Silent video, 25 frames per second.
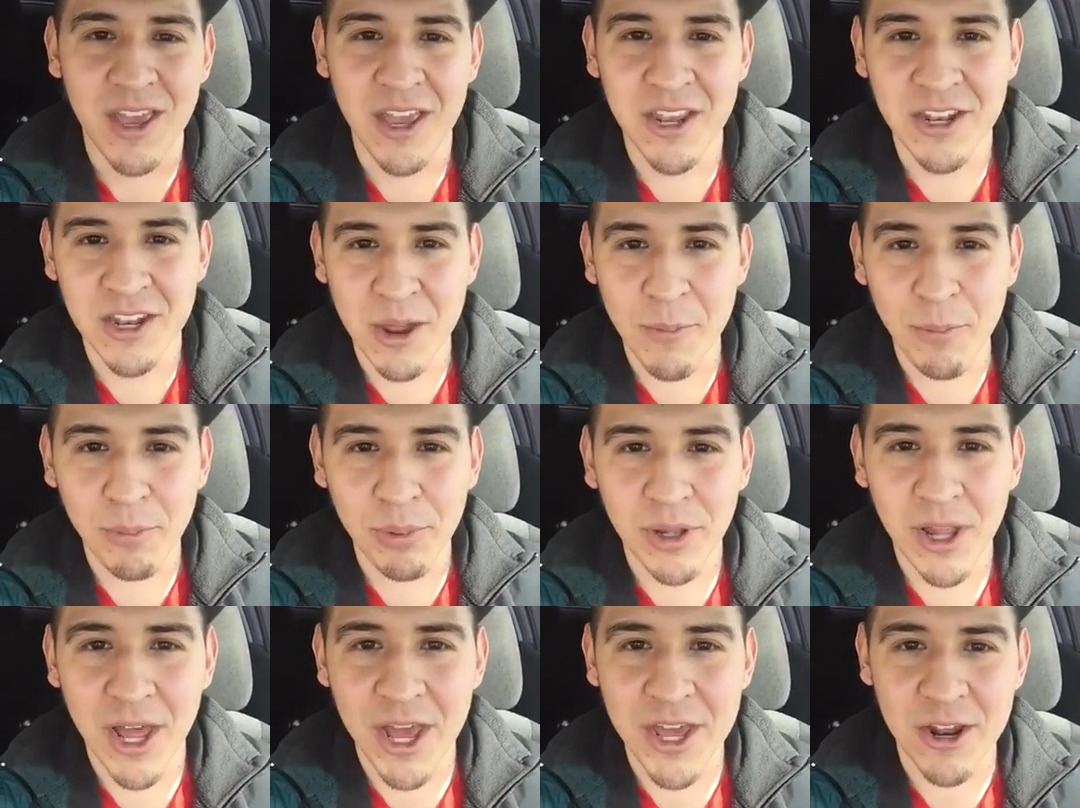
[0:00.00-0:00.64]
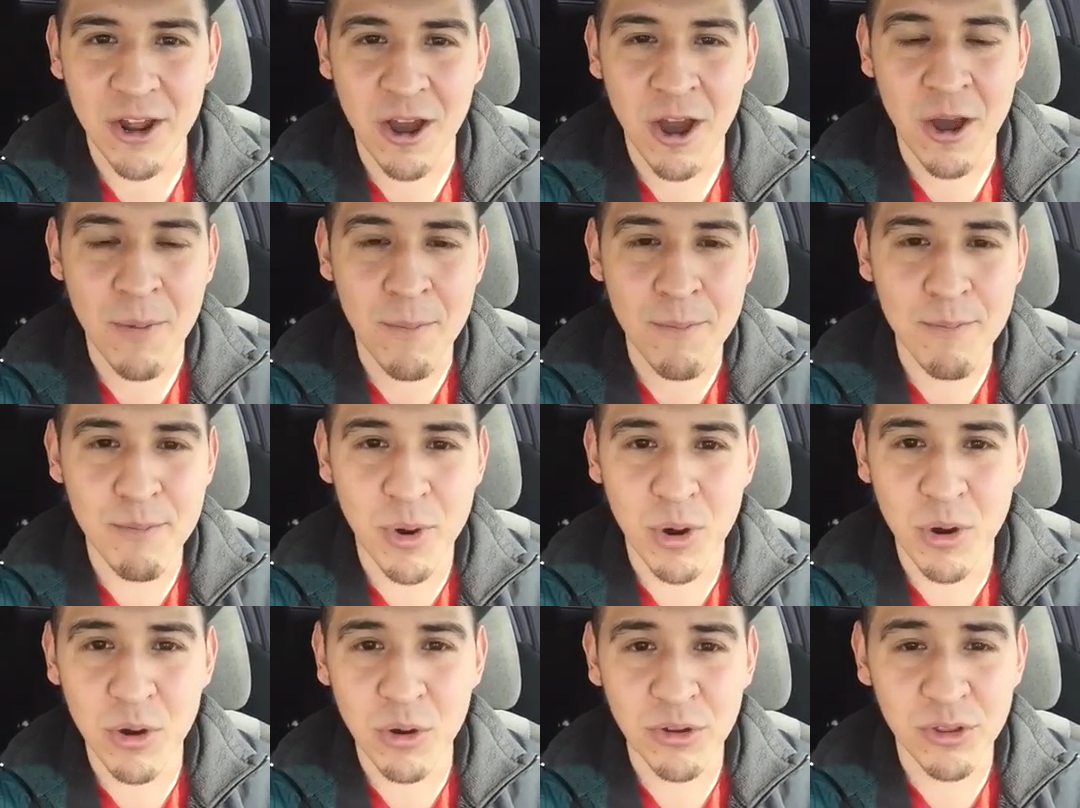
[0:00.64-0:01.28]
and apply it on
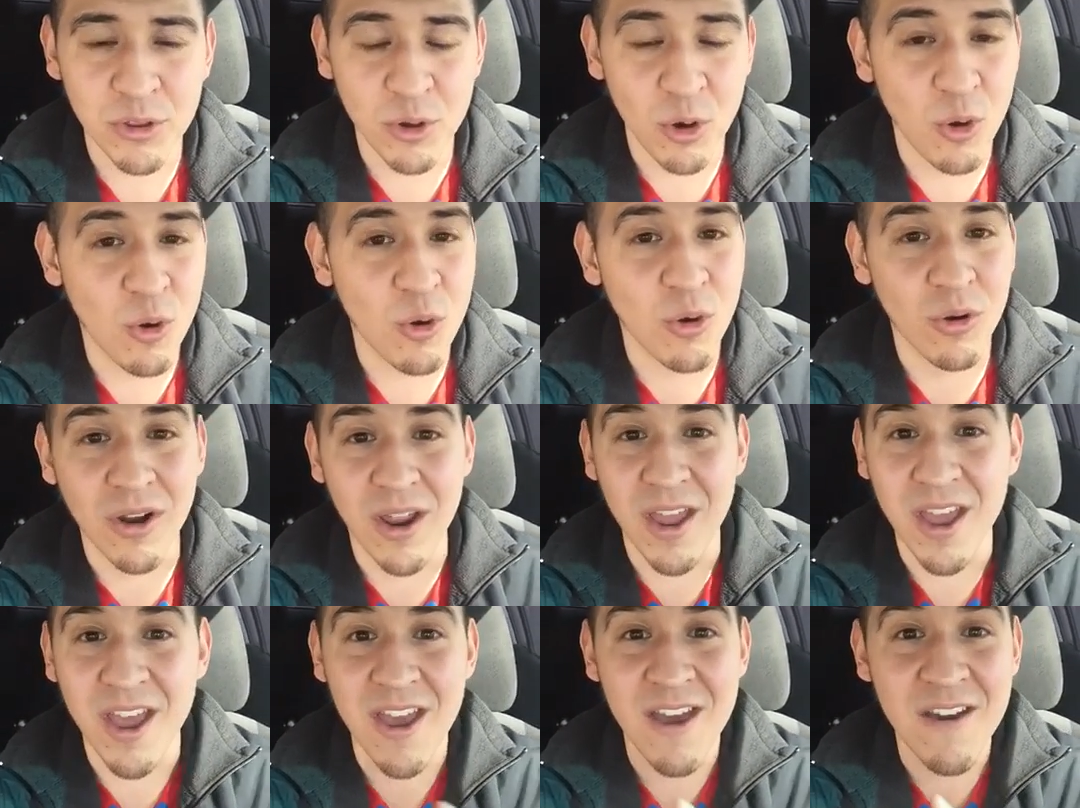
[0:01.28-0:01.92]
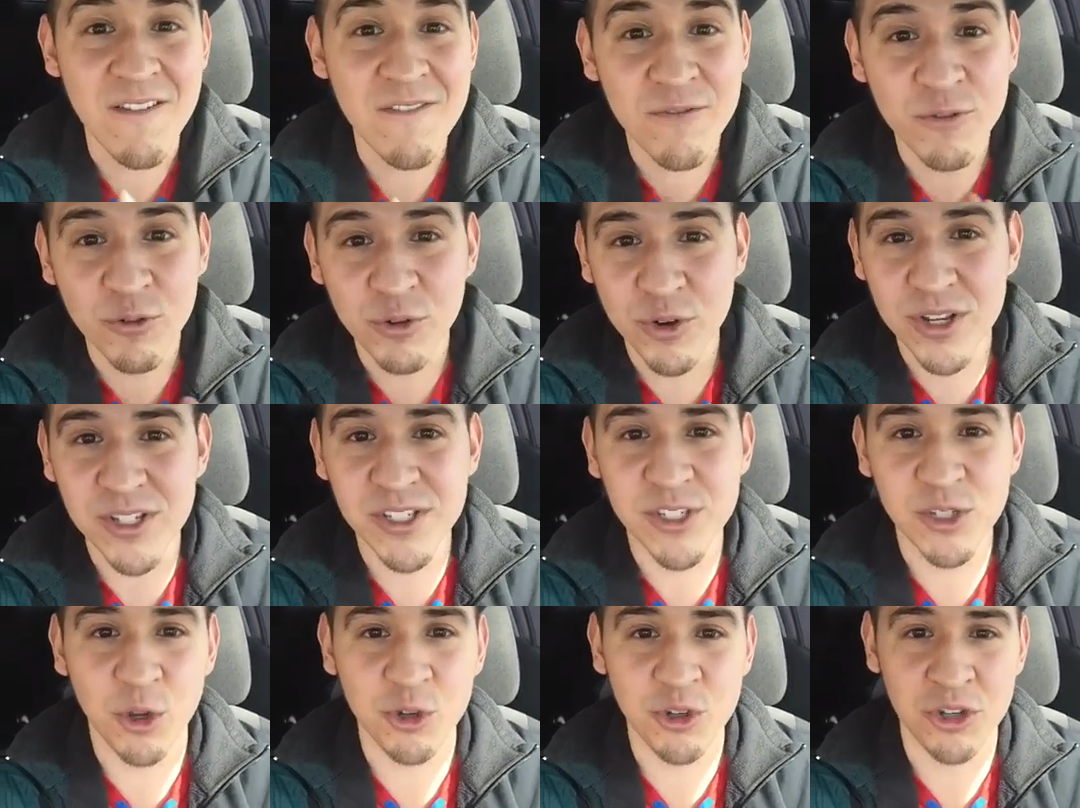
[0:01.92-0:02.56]
both or
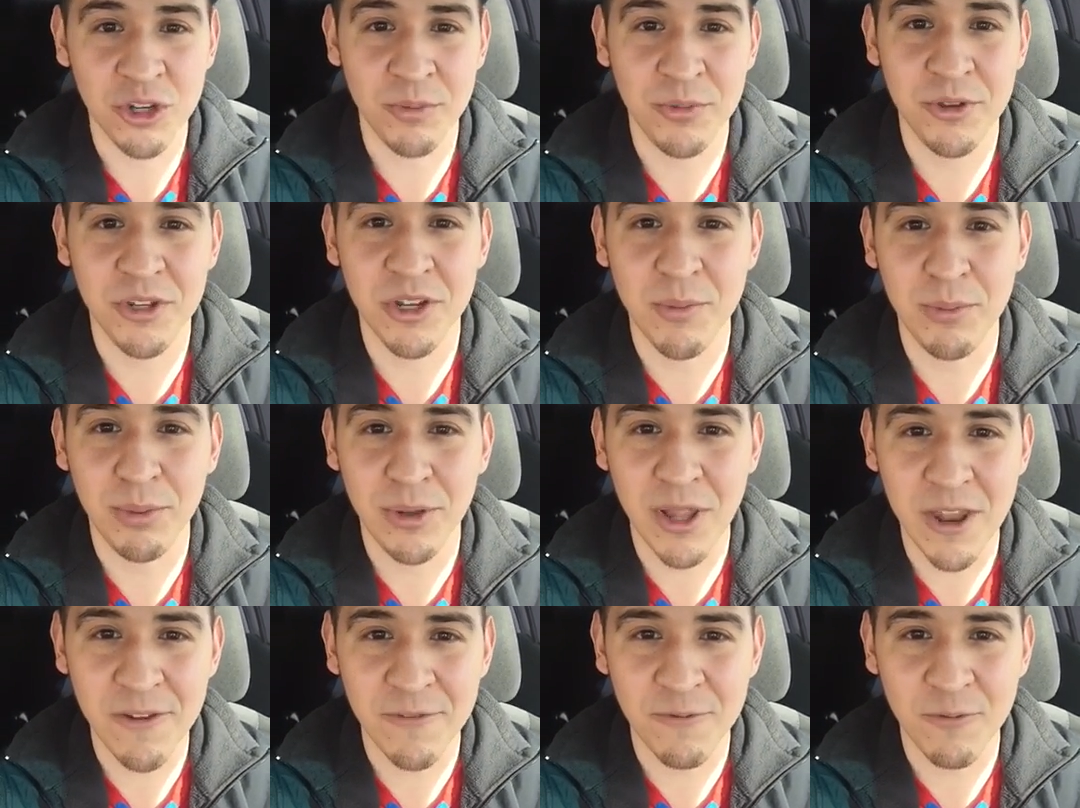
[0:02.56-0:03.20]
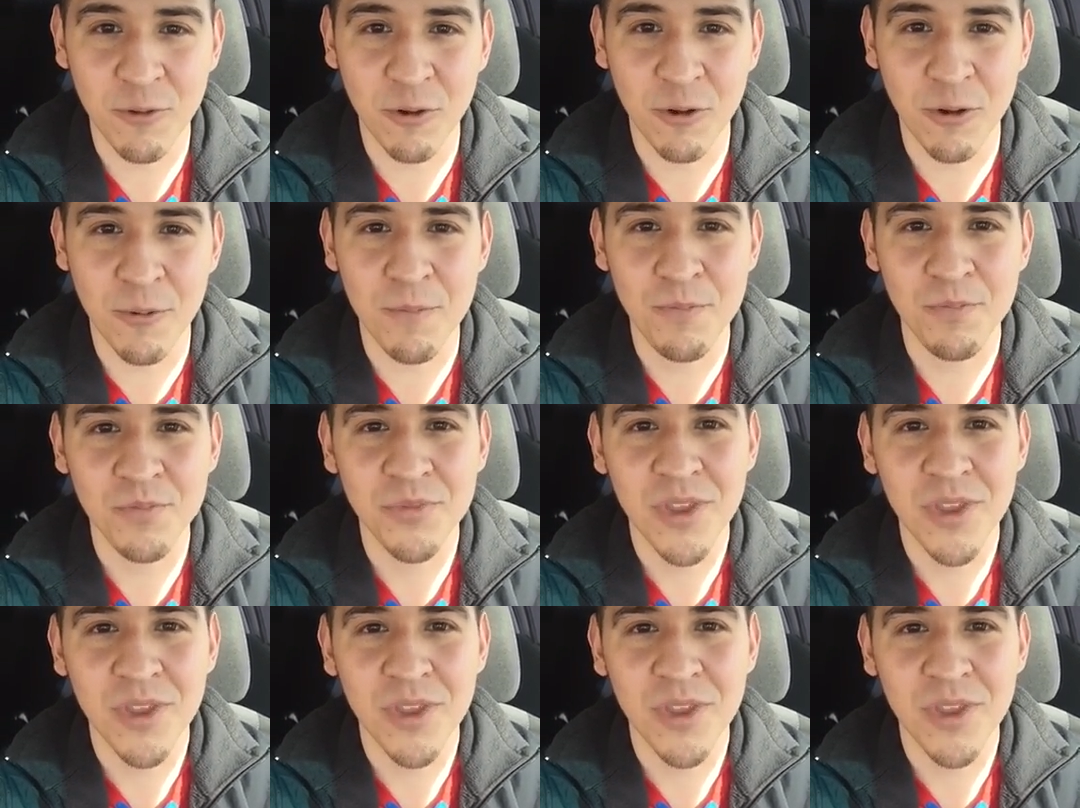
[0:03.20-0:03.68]
every social media platform.